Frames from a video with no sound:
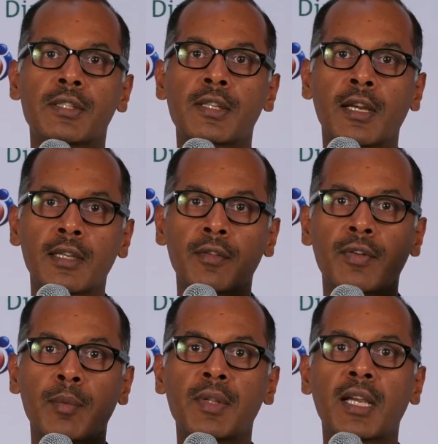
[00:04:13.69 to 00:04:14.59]
starting
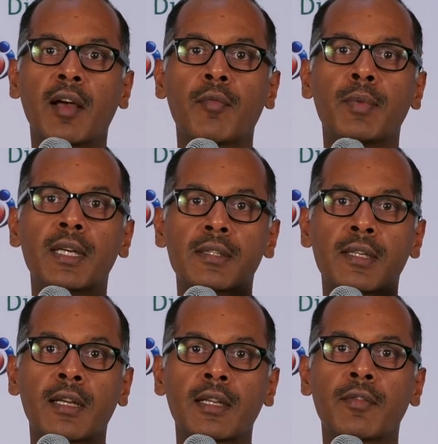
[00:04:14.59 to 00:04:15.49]
from the government,
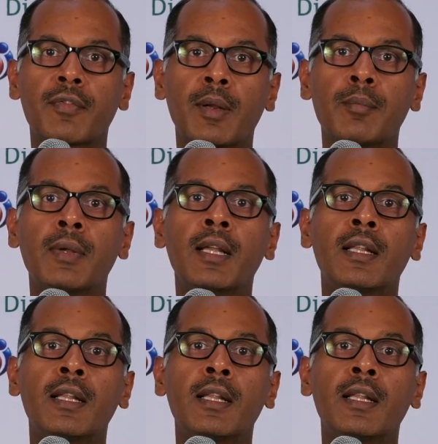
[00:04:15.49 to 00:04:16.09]
starting from